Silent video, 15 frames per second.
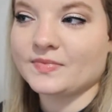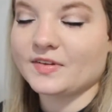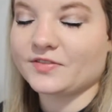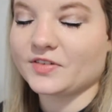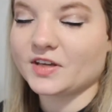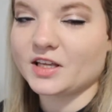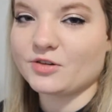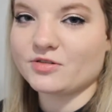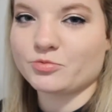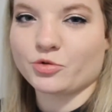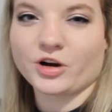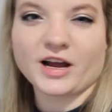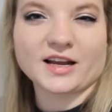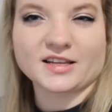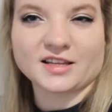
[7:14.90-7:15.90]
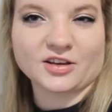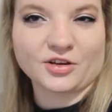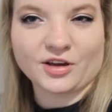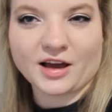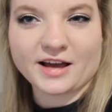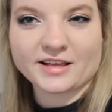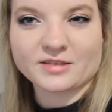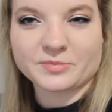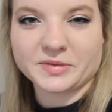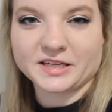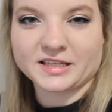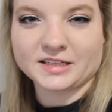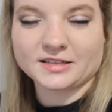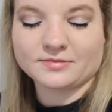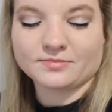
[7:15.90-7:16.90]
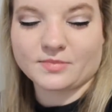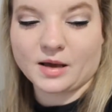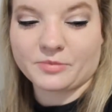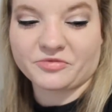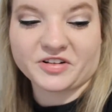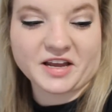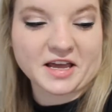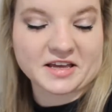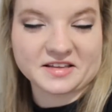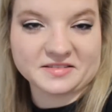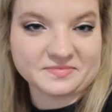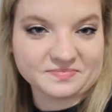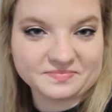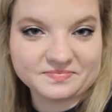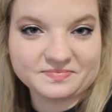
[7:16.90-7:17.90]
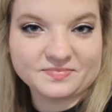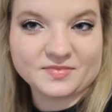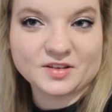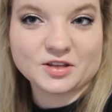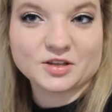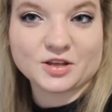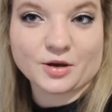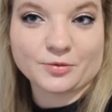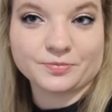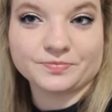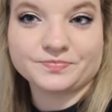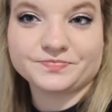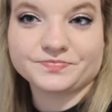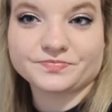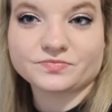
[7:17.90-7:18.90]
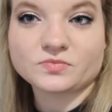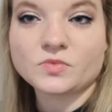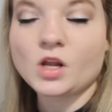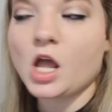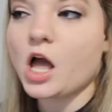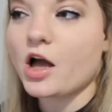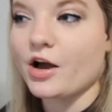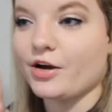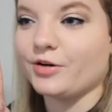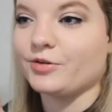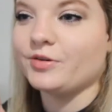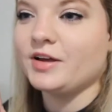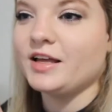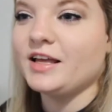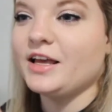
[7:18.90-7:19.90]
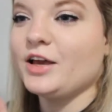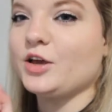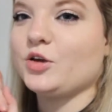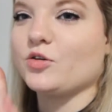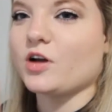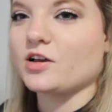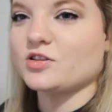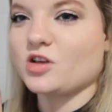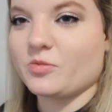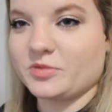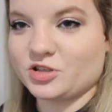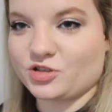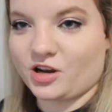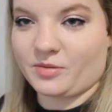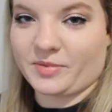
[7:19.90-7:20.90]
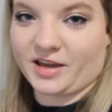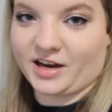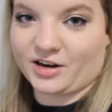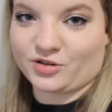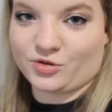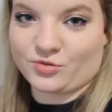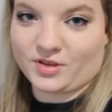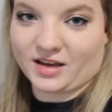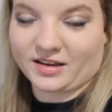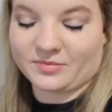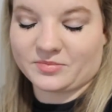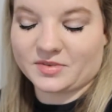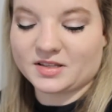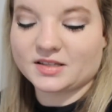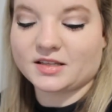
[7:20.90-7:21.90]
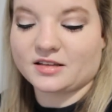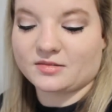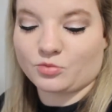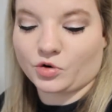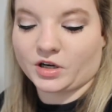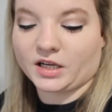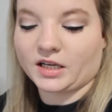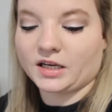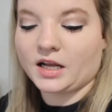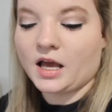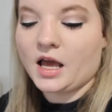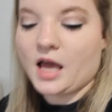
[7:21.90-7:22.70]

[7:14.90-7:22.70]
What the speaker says: feel like there was more I had to tell you guys, but I'm forgetting. So, oh, you guys saw me straighten my hair 2 times this morning.